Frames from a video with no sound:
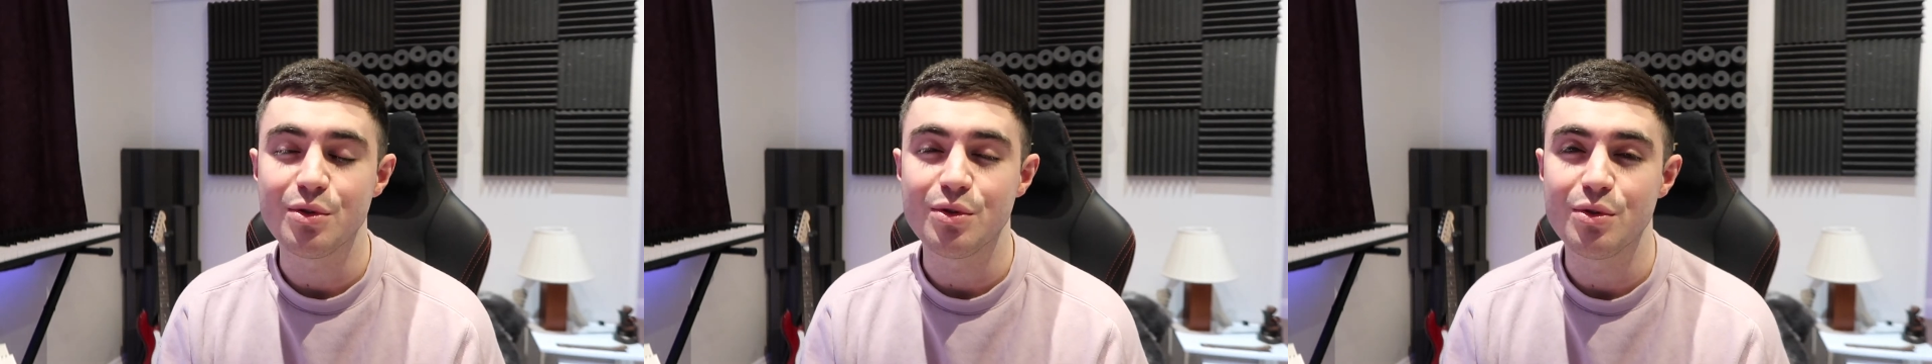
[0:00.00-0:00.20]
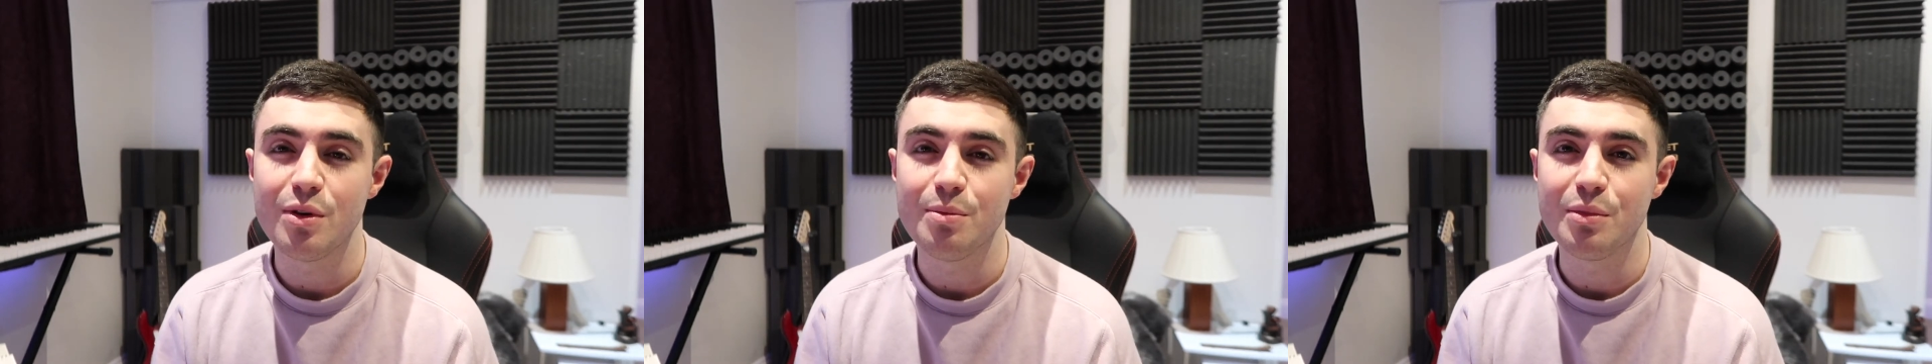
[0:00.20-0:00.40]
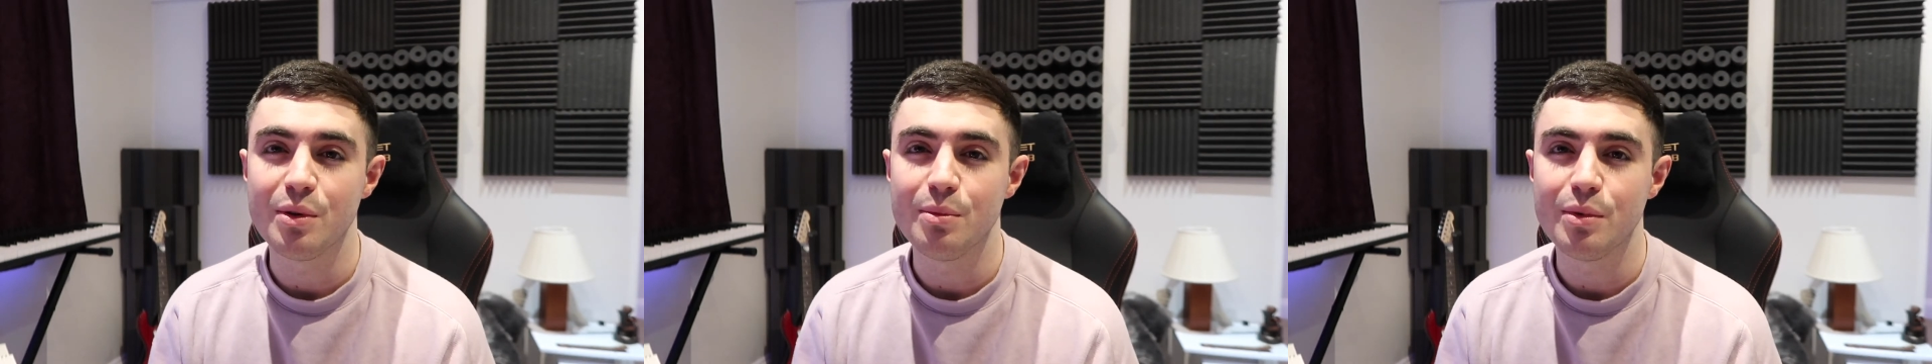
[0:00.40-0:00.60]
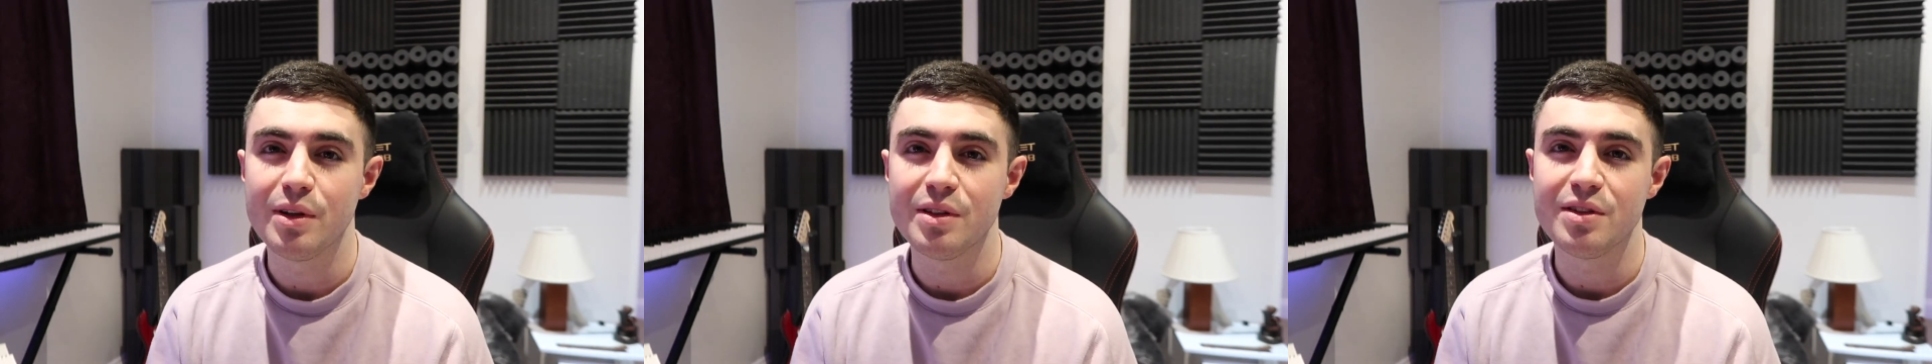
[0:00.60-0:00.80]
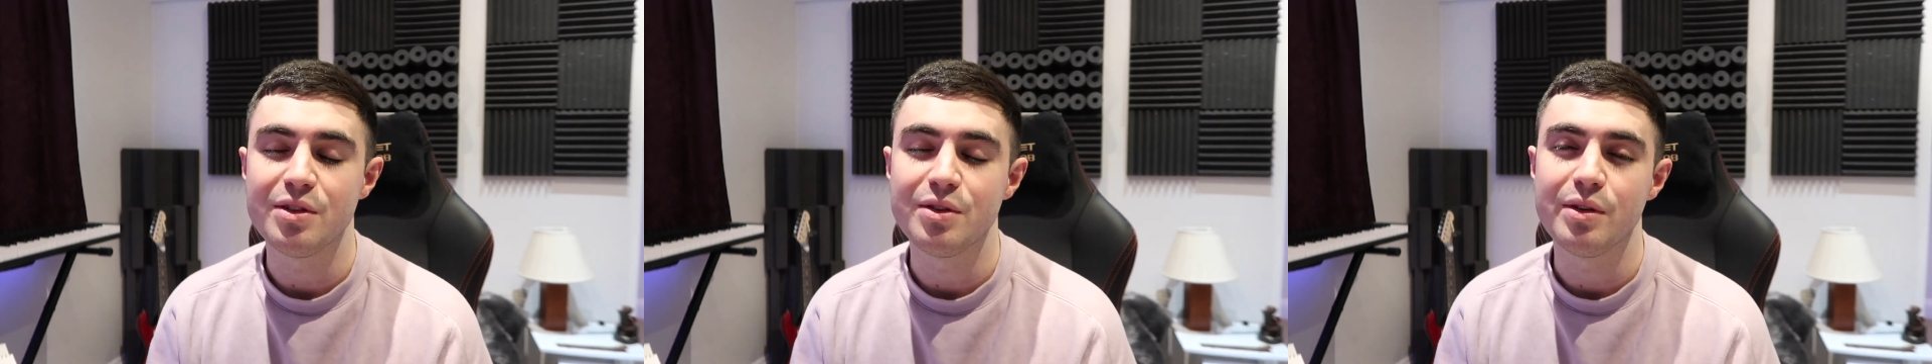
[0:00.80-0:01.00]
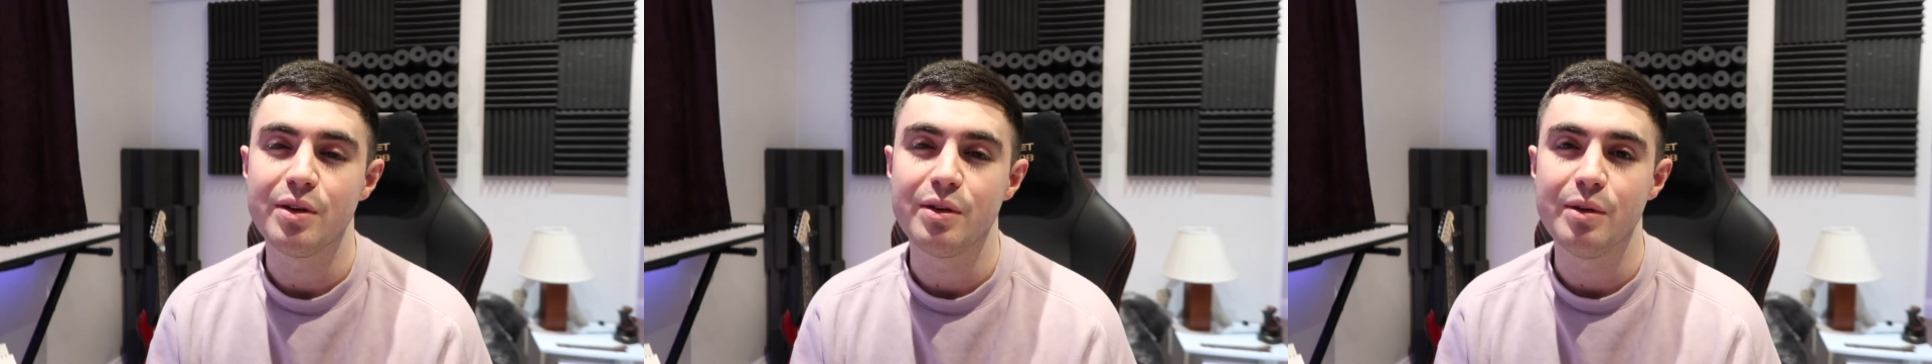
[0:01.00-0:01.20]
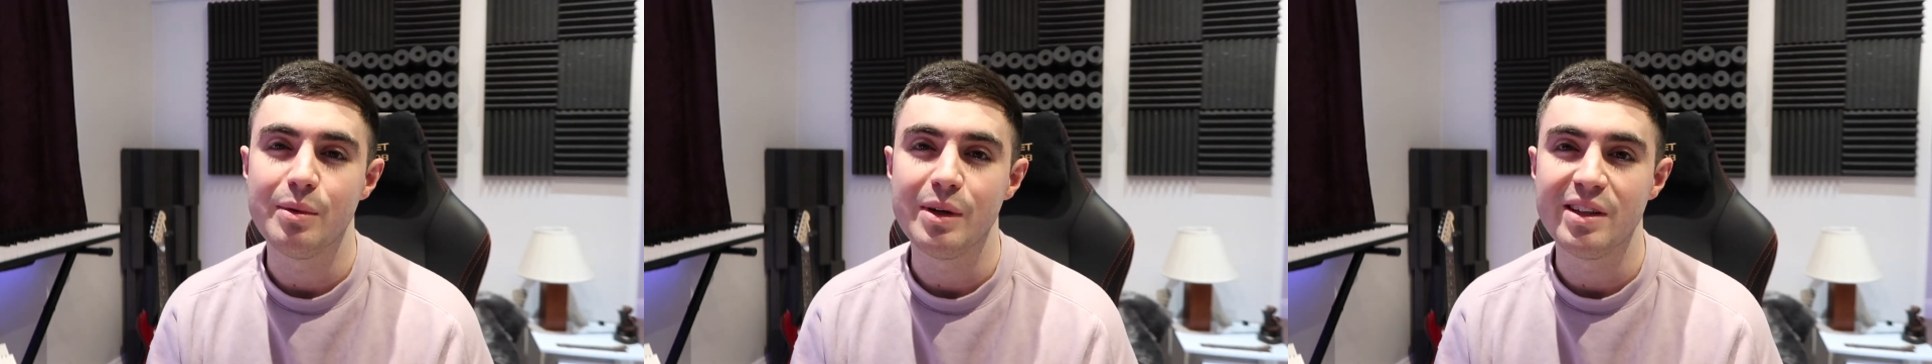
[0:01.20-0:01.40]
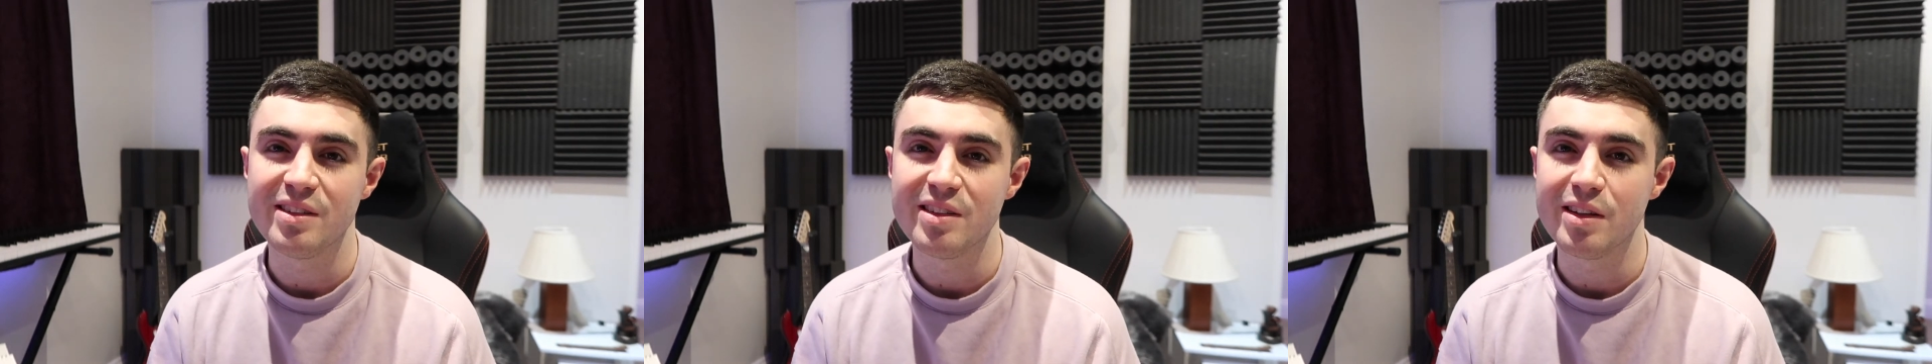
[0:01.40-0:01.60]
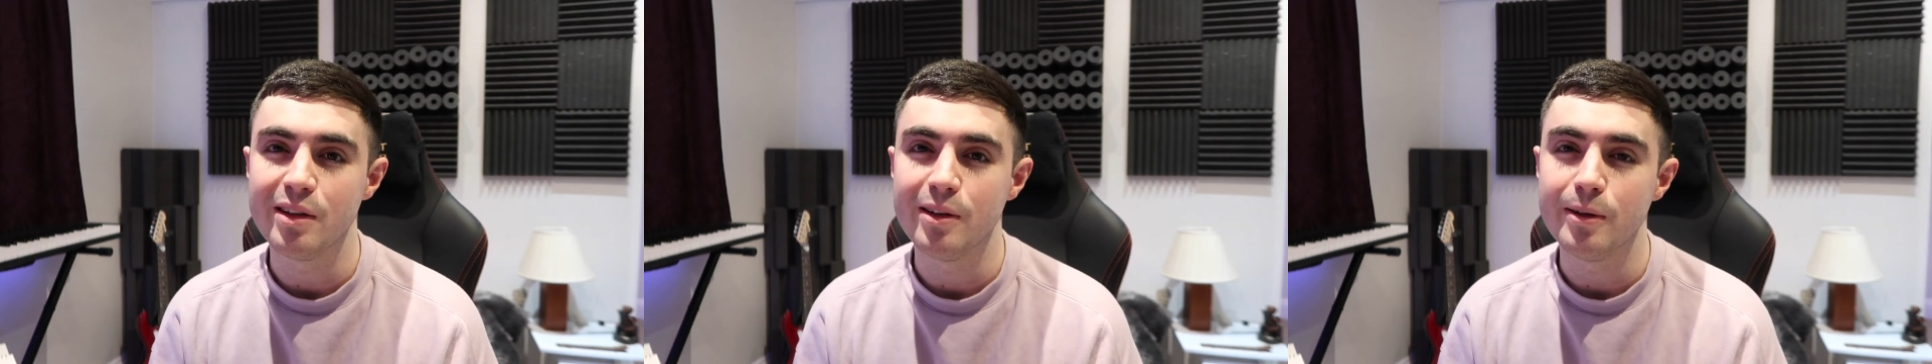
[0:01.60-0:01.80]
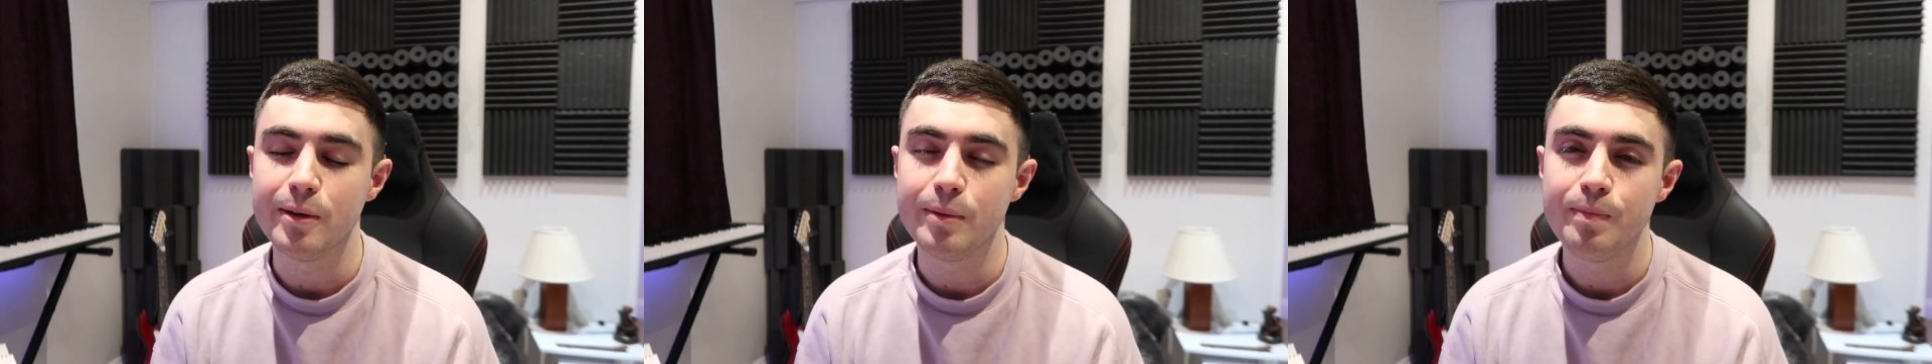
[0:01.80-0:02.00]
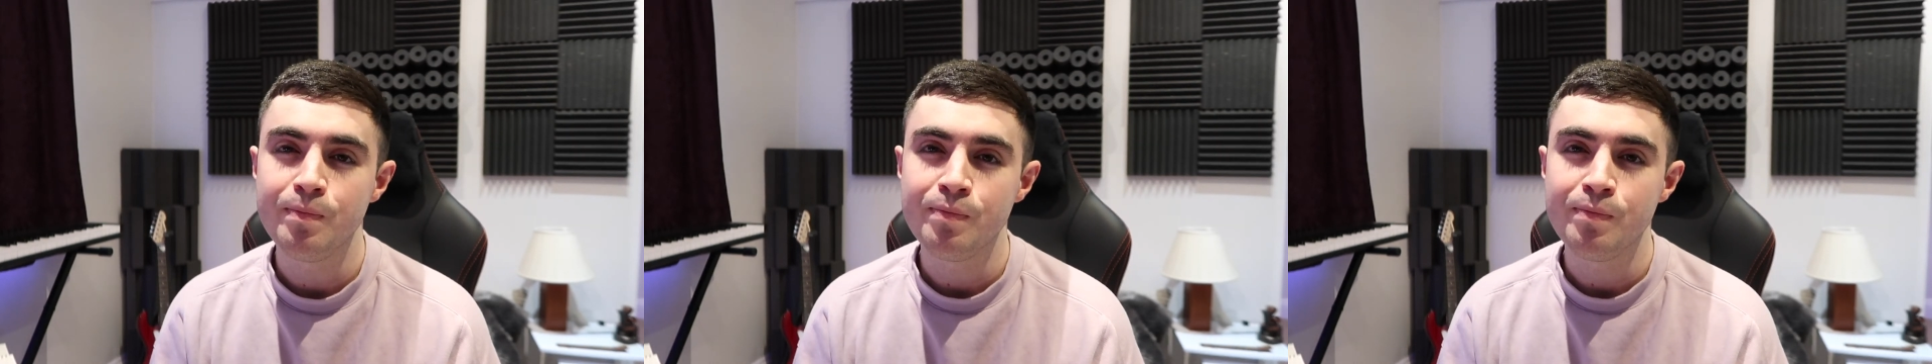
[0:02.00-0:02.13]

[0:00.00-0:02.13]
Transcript: drum compressor trick, where basically